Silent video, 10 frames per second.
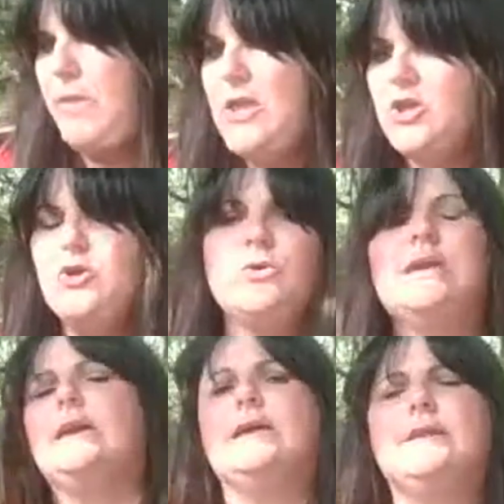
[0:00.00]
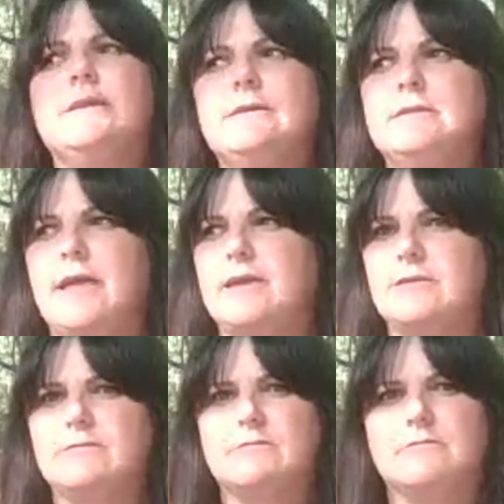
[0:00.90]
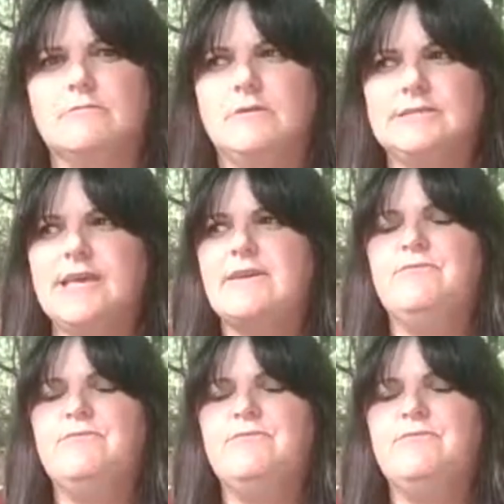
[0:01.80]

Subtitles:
You can it's like